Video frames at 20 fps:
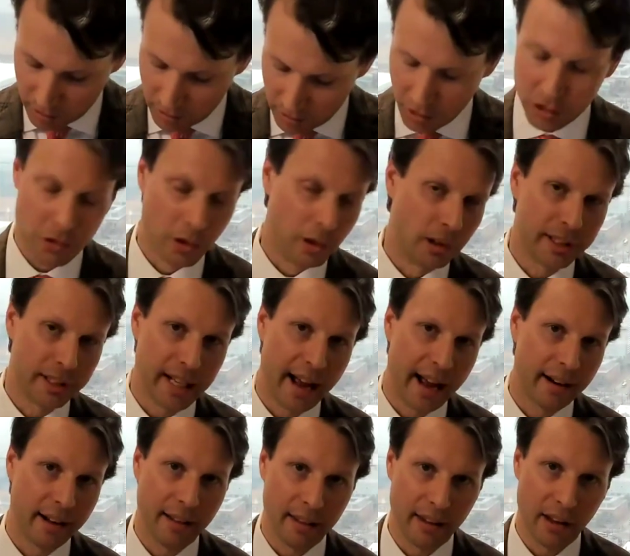To drill
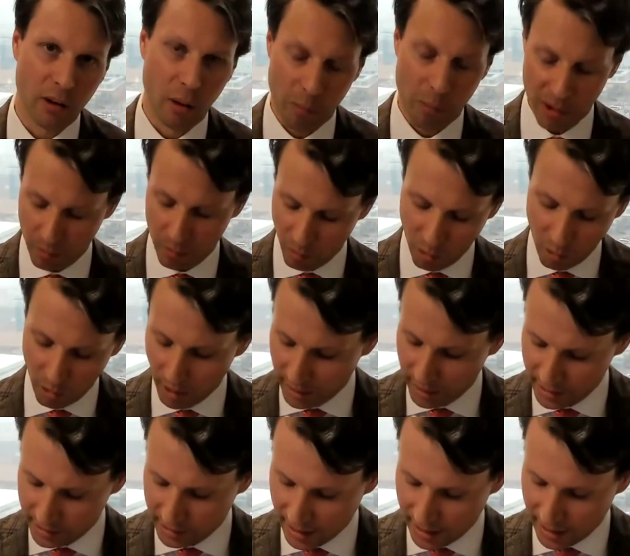down a little bit more on
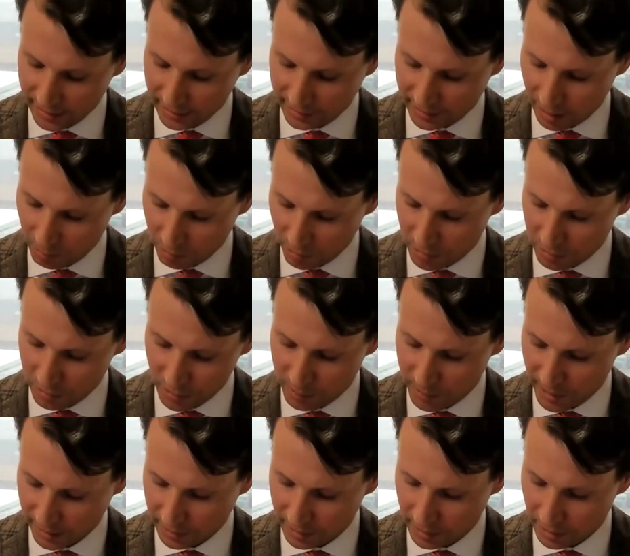this concept with
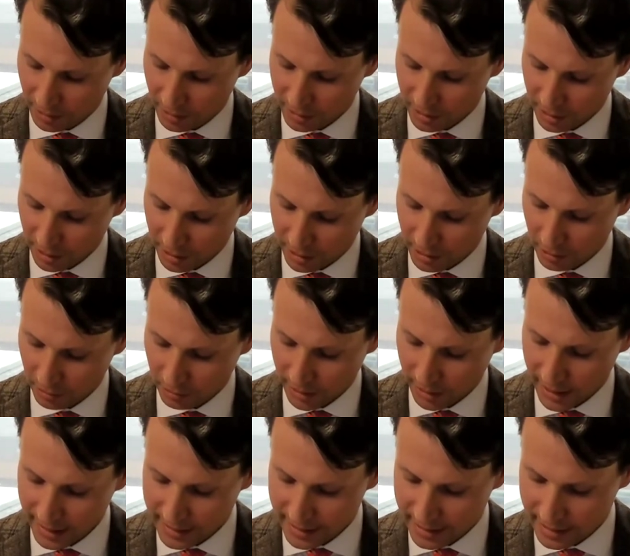respect to notice and cure
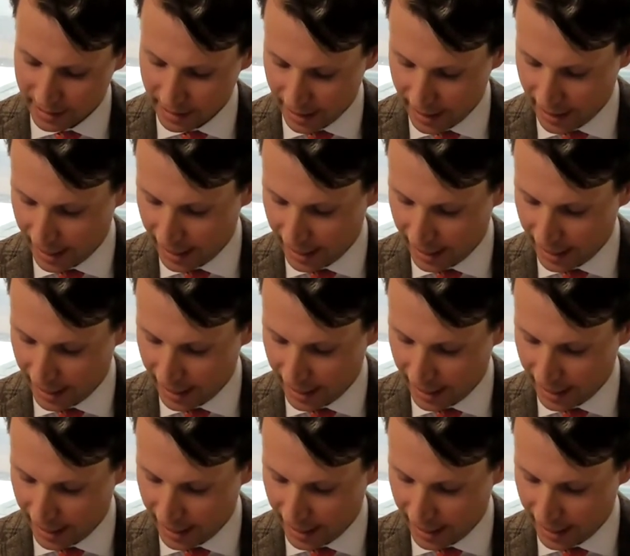rights,